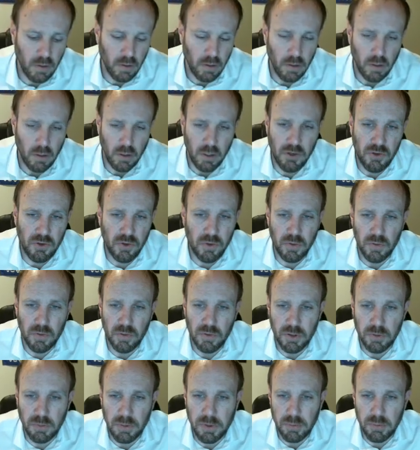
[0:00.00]
intro
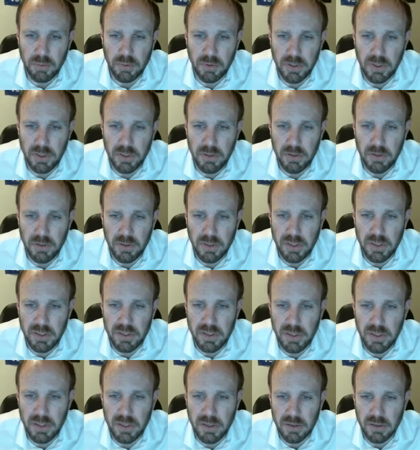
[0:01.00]
should be pretty
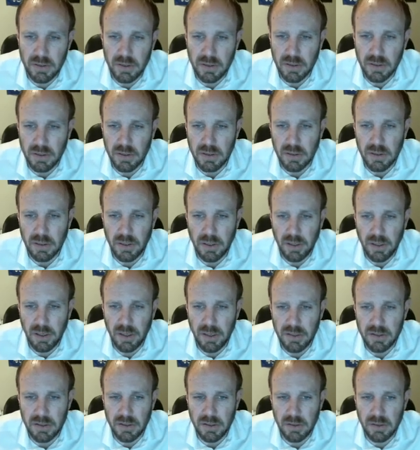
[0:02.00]
easy.
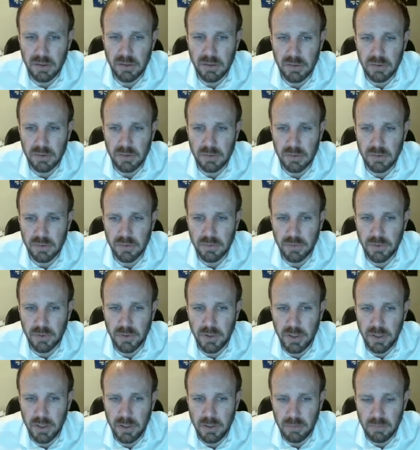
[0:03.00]
Asking for
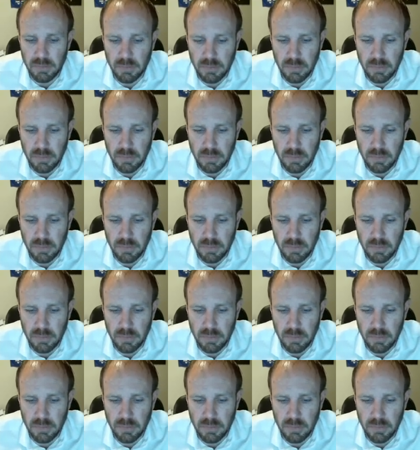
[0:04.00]
help.